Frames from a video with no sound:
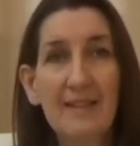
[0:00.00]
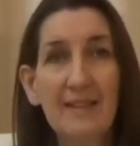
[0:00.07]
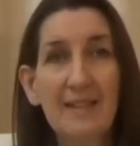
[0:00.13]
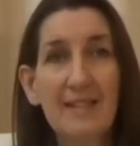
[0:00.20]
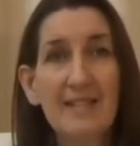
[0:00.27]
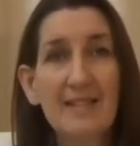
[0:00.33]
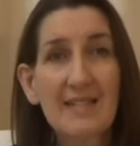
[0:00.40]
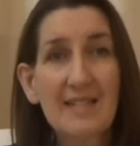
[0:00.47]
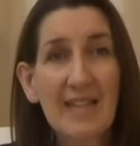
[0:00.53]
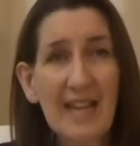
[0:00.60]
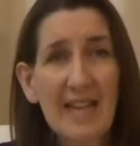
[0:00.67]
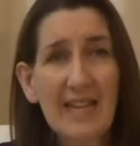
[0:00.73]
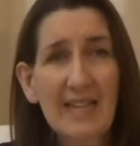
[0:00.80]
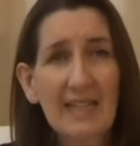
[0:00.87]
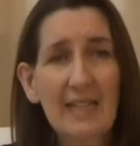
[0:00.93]
And
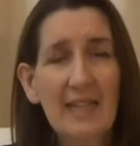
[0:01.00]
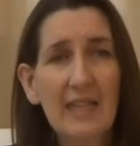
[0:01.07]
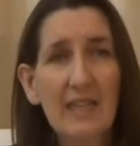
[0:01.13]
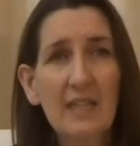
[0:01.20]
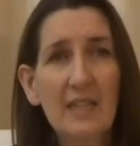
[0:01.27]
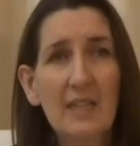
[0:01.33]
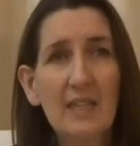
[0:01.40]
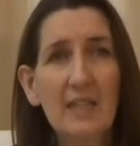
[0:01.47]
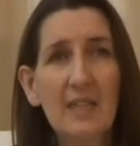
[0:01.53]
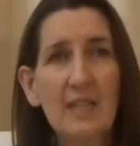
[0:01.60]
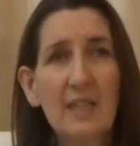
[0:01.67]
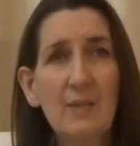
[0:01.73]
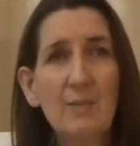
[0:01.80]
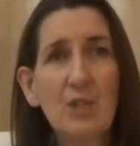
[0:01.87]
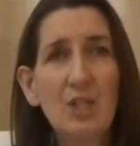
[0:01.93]
sadly,
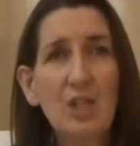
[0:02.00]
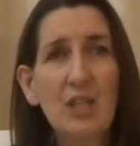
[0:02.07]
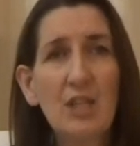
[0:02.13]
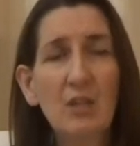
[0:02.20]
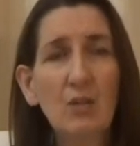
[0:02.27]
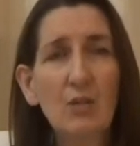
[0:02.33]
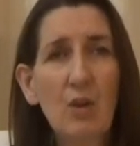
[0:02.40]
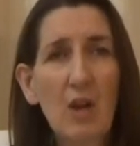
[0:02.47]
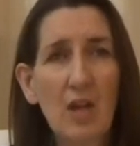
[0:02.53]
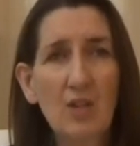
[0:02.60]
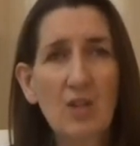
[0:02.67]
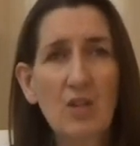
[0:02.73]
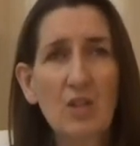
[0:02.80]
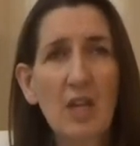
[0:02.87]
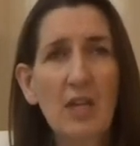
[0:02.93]
the machine
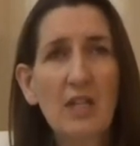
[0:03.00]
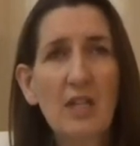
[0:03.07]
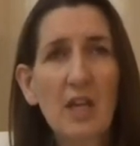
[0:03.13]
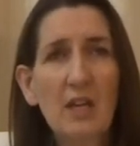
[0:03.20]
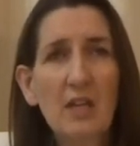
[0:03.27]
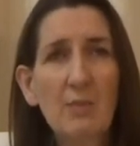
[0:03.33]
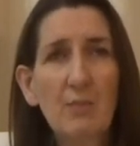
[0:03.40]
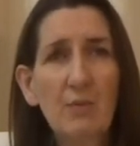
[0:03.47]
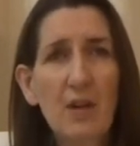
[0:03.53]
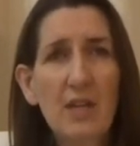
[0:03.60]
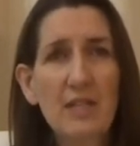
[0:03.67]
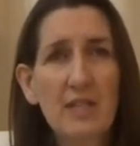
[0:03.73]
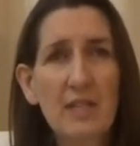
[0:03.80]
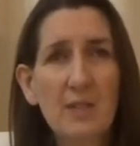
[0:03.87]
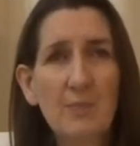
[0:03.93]
crushed a young
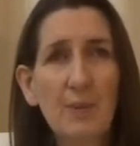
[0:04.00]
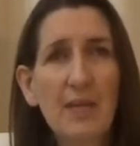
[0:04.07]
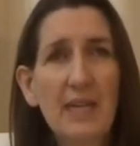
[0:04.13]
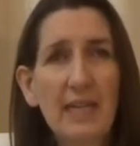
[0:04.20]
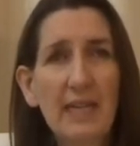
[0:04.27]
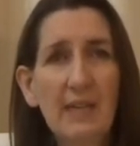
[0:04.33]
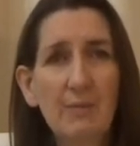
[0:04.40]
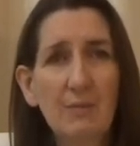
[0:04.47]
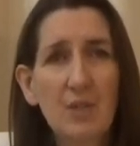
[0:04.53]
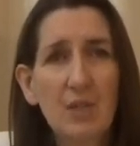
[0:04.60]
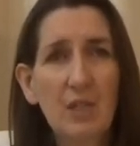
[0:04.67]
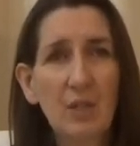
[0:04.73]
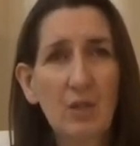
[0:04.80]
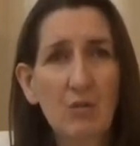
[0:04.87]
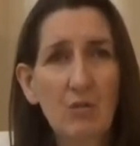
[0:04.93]
apprentice, pinning him to the
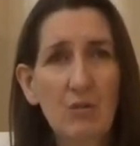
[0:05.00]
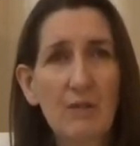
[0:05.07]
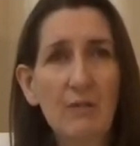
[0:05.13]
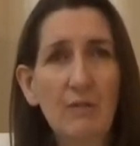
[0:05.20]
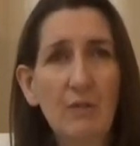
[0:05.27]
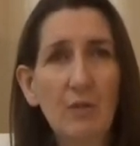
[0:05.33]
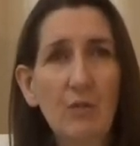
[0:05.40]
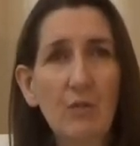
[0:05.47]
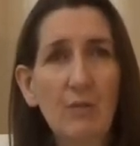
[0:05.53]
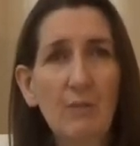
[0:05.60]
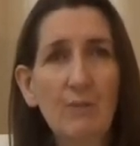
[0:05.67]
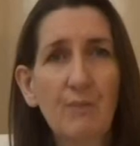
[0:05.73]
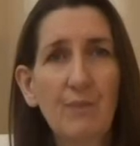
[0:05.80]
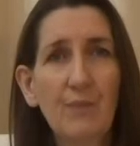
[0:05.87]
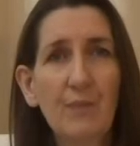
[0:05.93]
concrete floor.
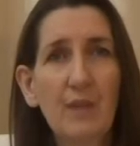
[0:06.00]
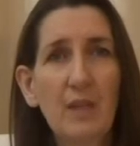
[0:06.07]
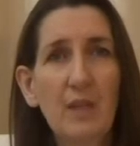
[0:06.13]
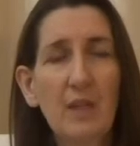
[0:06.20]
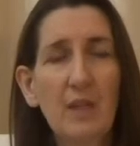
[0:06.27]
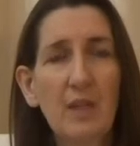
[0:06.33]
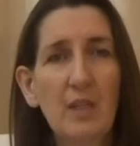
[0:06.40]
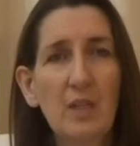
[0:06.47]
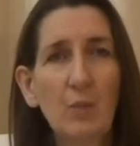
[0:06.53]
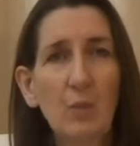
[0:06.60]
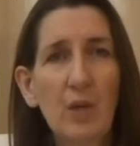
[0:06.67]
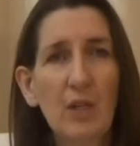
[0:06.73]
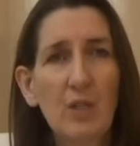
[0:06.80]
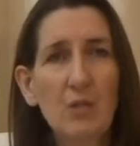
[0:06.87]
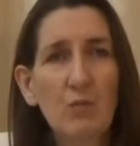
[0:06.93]
The
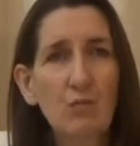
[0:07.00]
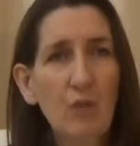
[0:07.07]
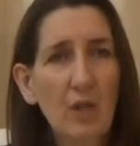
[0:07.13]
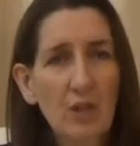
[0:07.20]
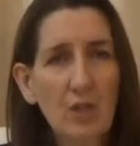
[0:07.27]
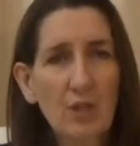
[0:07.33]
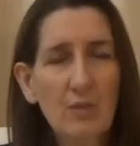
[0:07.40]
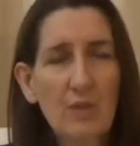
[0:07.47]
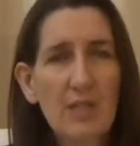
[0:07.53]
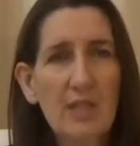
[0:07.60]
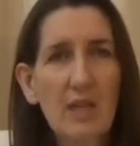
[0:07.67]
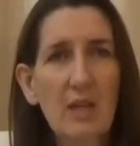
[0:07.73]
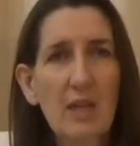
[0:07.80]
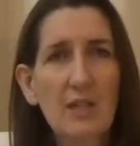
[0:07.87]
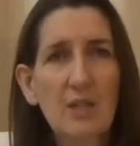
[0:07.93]
workers rushed to his
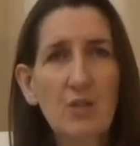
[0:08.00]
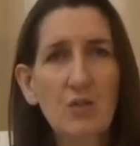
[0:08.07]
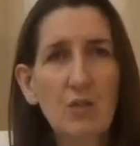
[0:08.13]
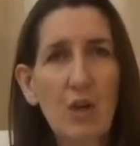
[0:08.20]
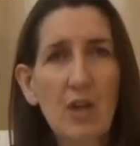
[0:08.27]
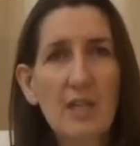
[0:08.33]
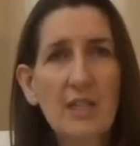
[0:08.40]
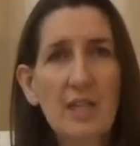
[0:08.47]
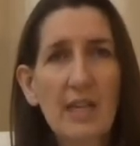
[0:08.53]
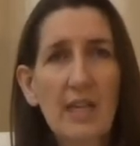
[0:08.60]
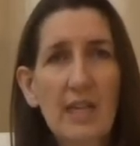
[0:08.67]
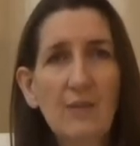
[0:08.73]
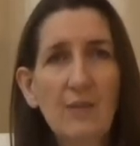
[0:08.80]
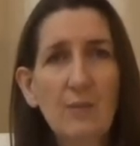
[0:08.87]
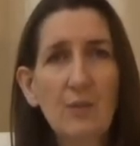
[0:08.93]
side and tried to
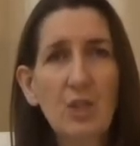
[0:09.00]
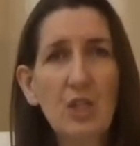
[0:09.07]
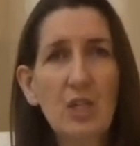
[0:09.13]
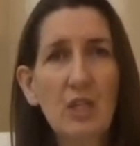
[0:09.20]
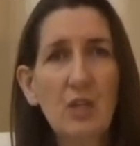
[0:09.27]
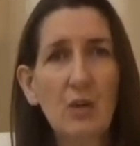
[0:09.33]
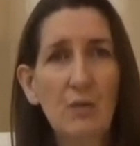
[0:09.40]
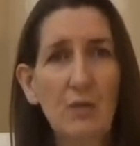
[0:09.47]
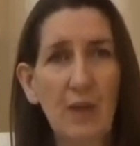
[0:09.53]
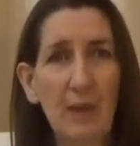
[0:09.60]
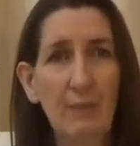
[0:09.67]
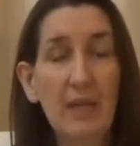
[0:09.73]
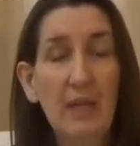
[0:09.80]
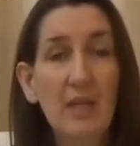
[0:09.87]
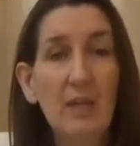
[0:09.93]
heave the machine off him,
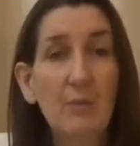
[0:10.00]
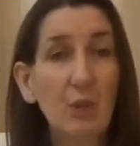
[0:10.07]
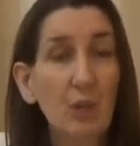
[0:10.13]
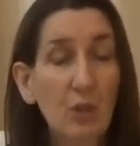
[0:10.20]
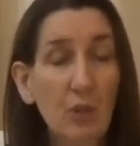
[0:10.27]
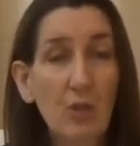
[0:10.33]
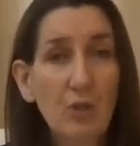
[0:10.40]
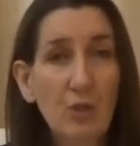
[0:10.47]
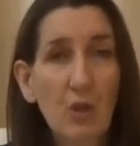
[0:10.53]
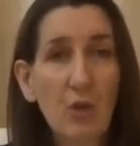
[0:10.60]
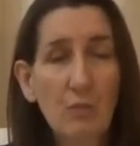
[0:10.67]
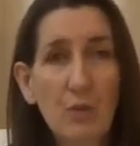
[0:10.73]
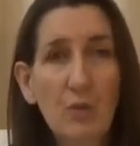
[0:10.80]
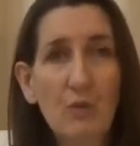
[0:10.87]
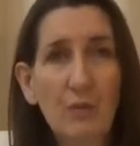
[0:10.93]
but could not
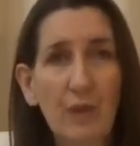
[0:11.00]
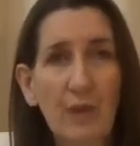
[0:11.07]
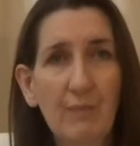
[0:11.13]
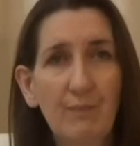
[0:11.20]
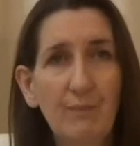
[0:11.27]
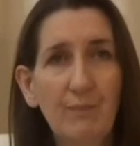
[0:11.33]
move it.